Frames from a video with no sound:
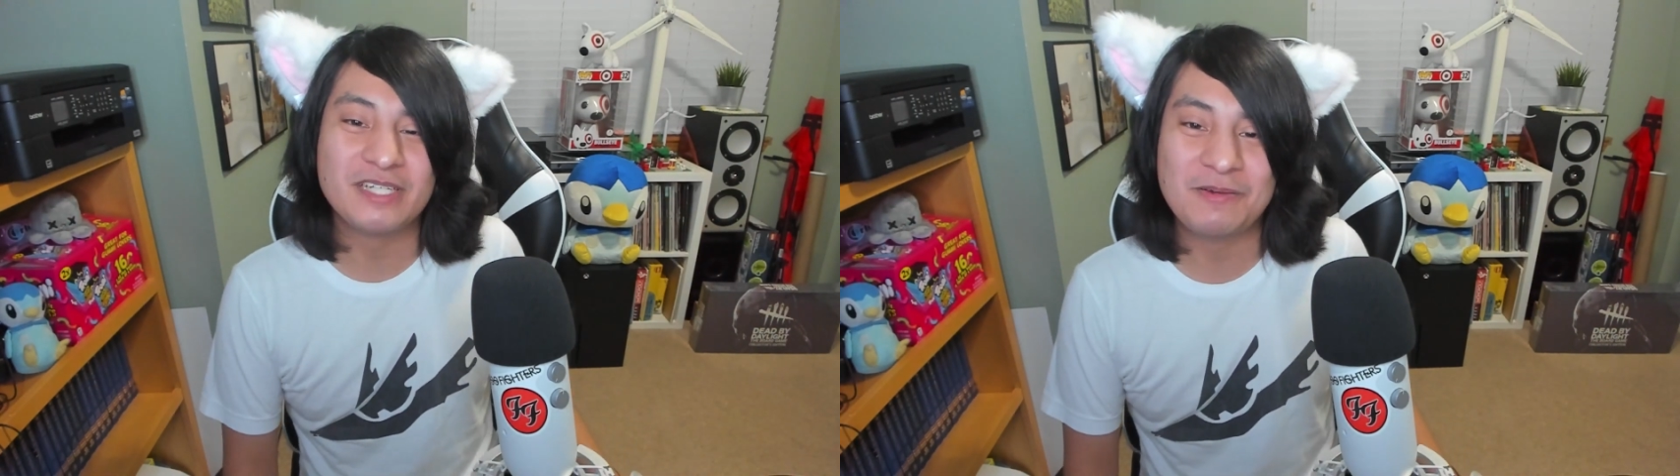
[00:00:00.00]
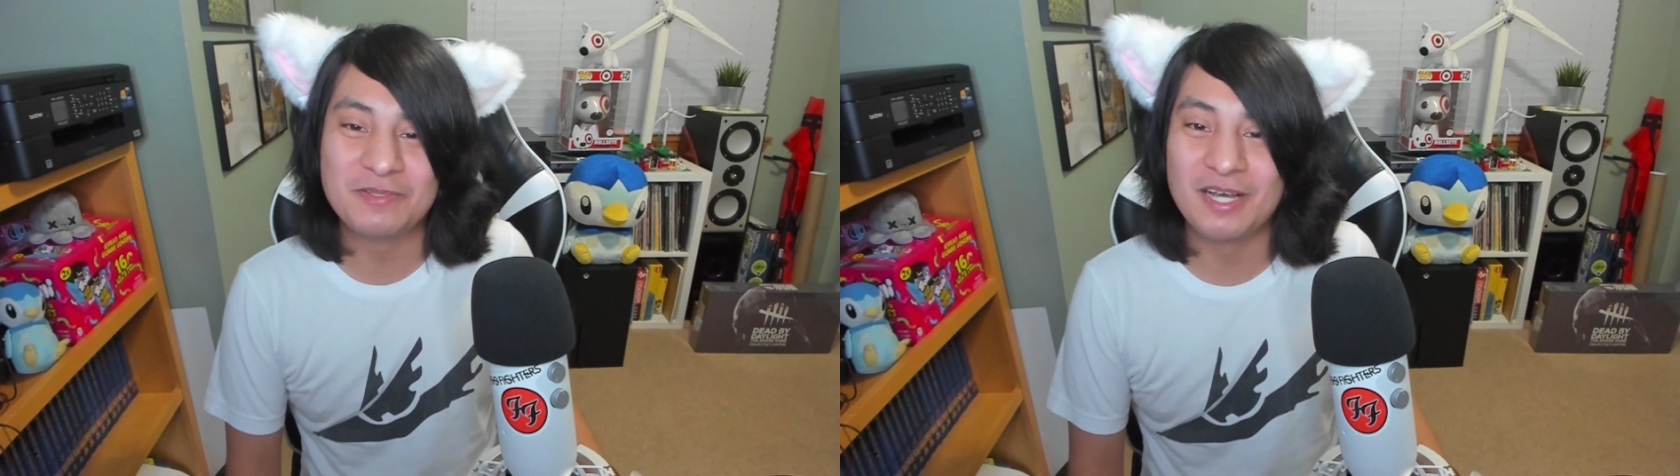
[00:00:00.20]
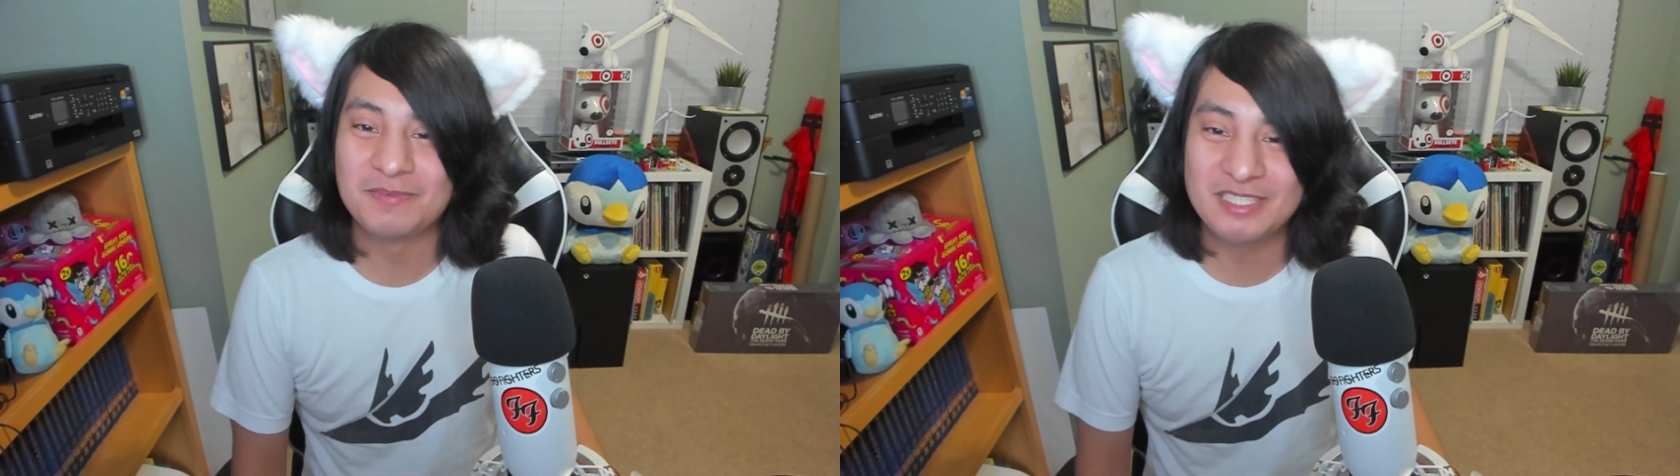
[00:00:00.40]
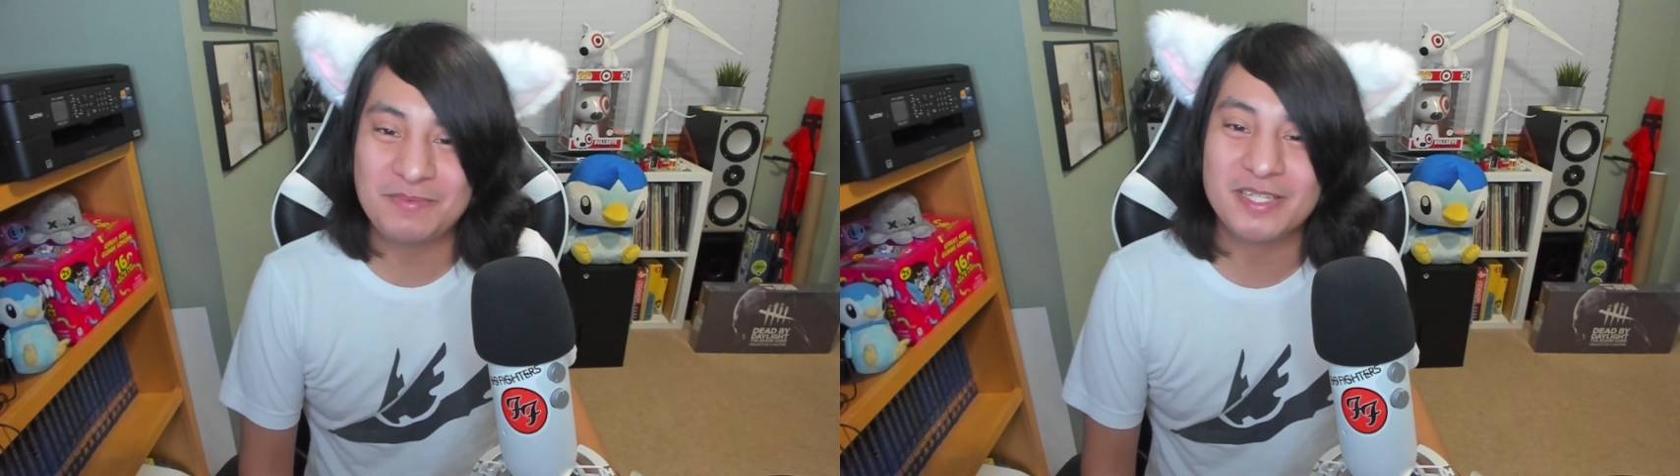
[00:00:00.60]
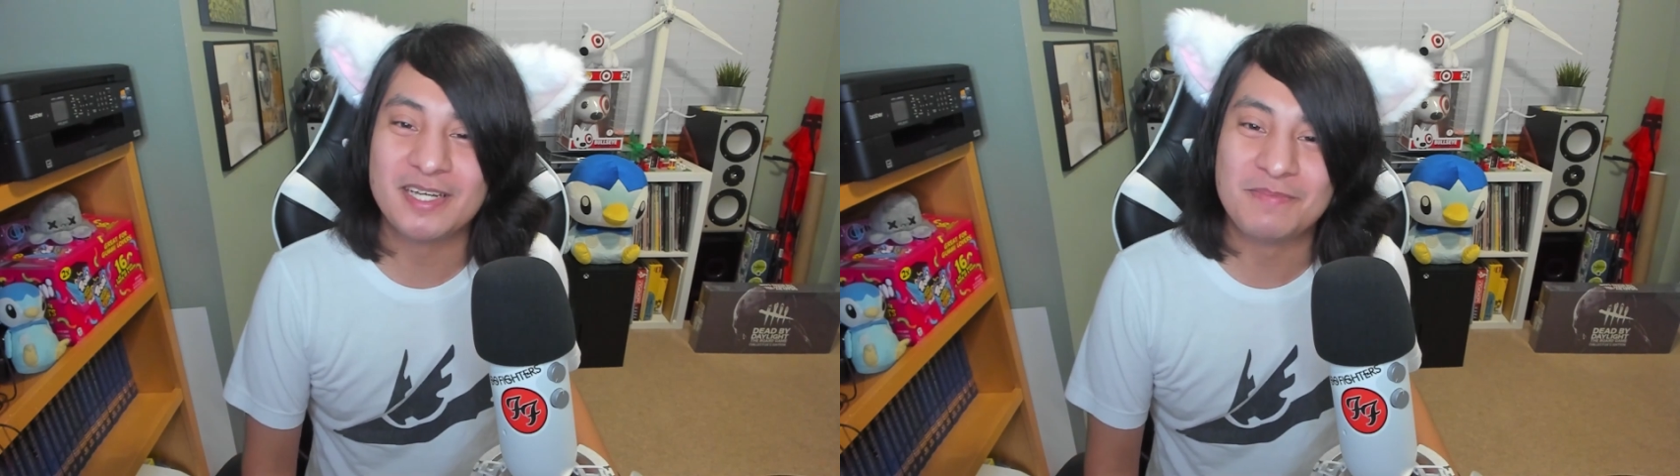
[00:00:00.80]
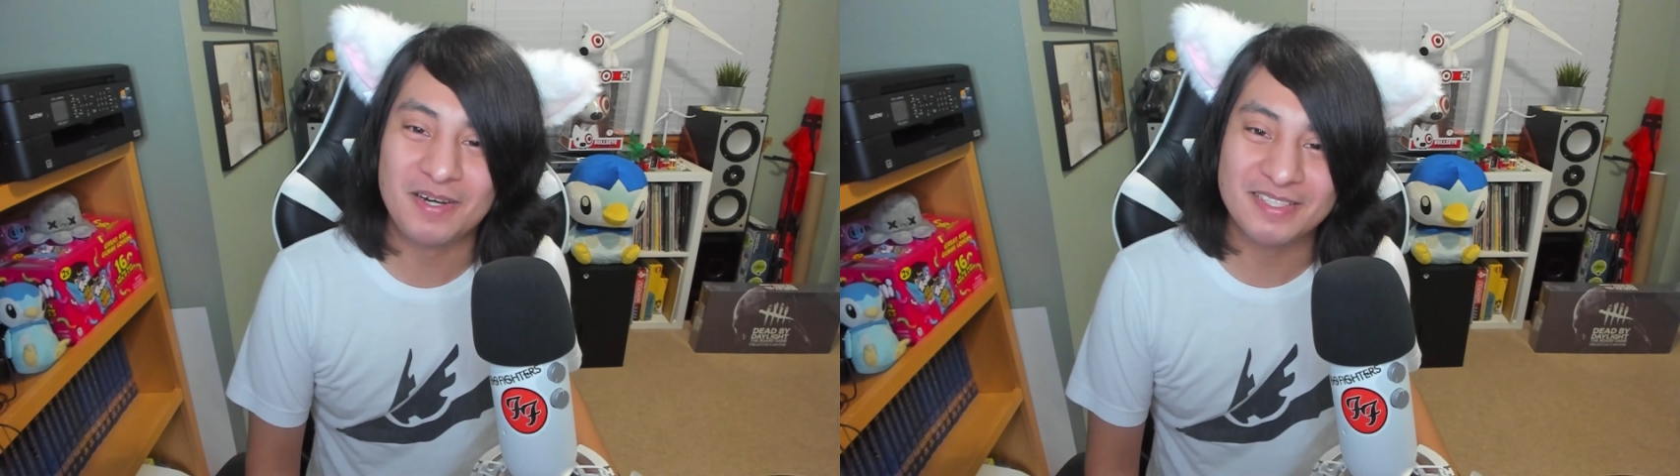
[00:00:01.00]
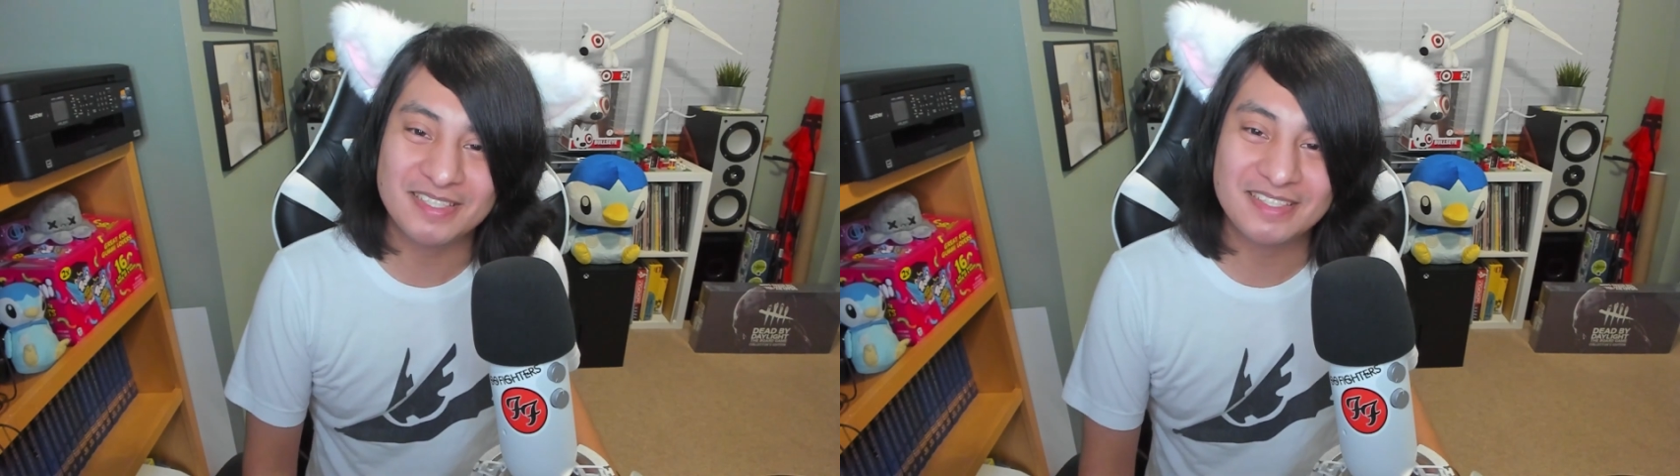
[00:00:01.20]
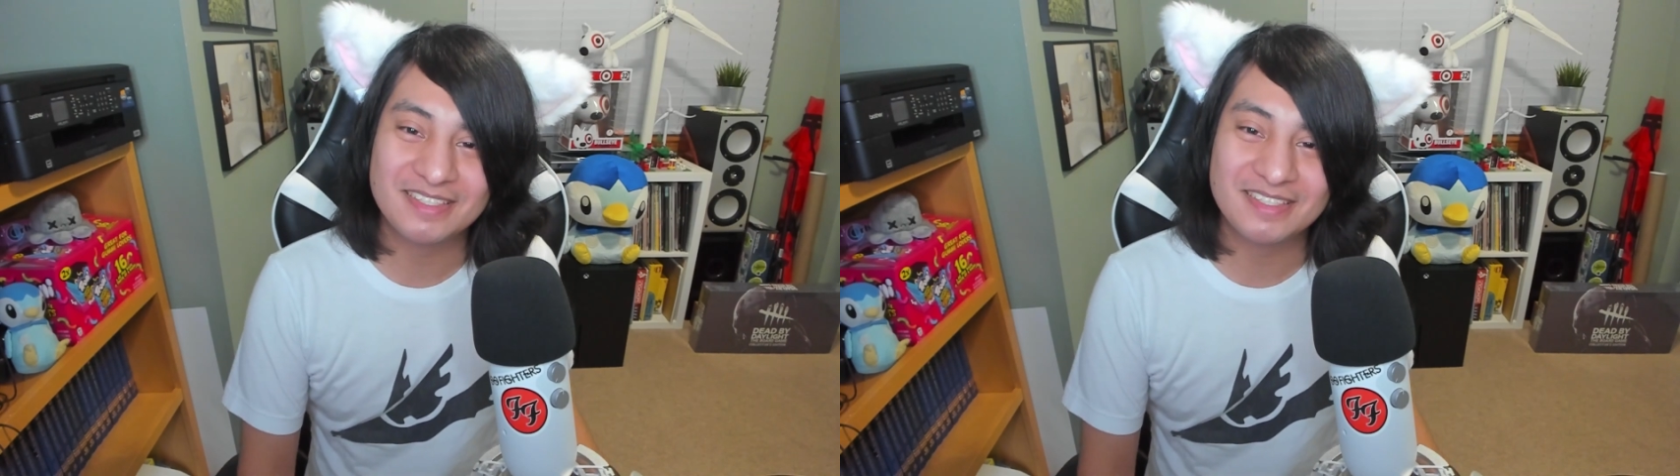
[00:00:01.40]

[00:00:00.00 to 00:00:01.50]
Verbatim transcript: tabletop Tabletop Simulator mods.